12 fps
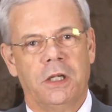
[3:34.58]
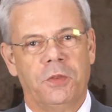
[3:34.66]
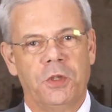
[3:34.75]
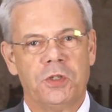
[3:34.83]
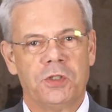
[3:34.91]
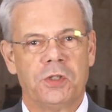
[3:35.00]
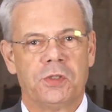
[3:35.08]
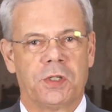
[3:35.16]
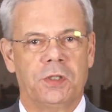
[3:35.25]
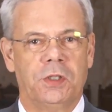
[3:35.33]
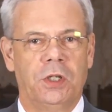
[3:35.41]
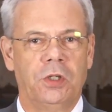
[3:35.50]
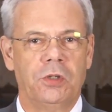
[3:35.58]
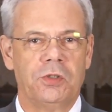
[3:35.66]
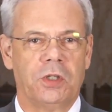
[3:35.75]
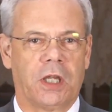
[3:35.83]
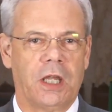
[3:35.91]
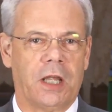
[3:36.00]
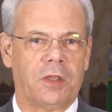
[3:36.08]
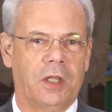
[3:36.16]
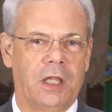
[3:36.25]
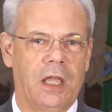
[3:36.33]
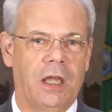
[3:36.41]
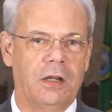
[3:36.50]
This just continues to kick the
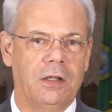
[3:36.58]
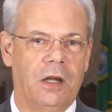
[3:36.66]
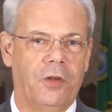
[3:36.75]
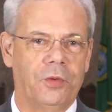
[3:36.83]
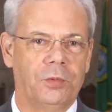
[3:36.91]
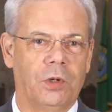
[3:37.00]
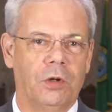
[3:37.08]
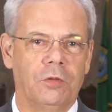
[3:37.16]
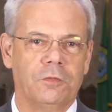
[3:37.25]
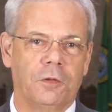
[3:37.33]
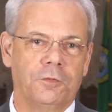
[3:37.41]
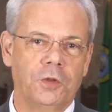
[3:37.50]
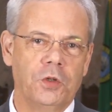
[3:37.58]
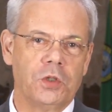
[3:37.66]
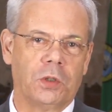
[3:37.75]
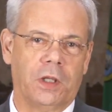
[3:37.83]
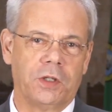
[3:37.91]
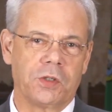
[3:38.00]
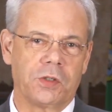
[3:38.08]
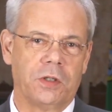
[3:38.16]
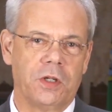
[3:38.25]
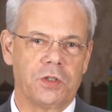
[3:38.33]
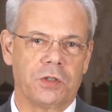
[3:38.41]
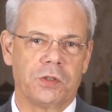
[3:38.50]
can down the road for future
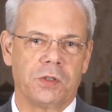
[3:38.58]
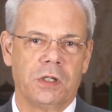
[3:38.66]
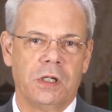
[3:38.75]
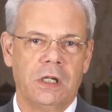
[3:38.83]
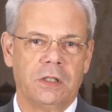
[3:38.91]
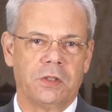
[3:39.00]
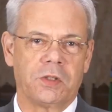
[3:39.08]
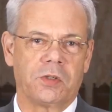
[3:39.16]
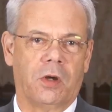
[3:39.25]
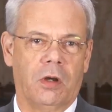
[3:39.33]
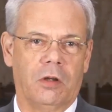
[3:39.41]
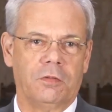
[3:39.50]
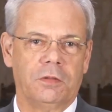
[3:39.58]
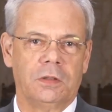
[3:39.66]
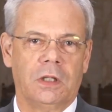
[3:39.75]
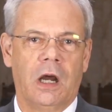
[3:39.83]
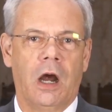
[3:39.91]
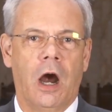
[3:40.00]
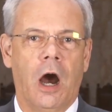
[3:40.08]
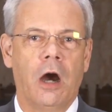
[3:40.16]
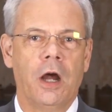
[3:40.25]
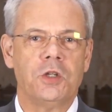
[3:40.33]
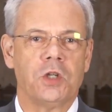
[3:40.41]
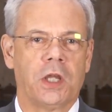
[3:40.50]
legislatures to solve.
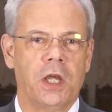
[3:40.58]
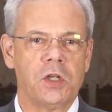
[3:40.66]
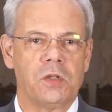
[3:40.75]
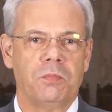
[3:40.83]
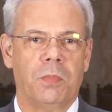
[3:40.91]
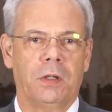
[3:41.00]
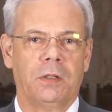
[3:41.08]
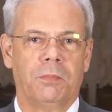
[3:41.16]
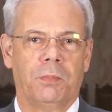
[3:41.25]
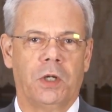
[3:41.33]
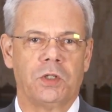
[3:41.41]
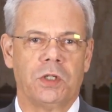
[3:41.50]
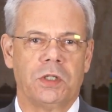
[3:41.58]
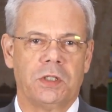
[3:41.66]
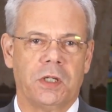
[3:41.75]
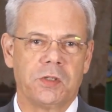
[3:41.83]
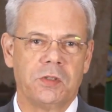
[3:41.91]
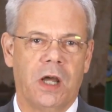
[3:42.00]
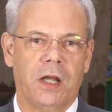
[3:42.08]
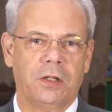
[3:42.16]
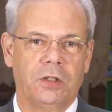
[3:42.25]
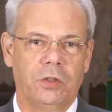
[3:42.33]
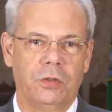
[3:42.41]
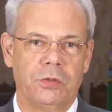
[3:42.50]
Our education budget does not
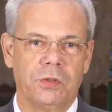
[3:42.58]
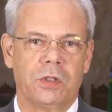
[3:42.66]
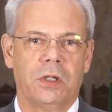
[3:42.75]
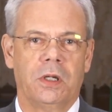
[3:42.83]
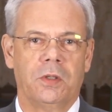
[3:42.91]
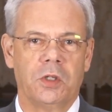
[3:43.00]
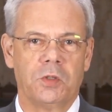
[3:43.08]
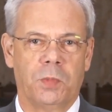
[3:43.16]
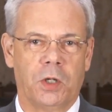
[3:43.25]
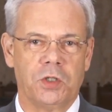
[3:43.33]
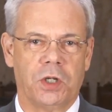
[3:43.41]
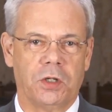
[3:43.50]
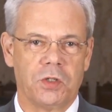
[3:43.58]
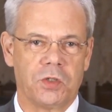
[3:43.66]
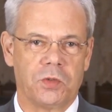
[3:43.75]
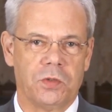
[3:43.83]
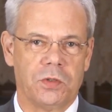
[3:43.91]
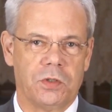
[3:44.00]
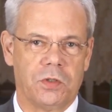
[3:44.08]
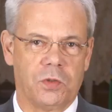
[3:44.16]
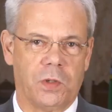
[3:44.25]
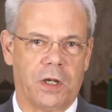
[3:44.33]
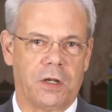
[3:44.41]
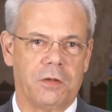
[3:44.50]
use this budgeting
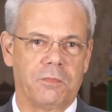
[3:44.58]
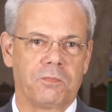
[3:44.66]
trick.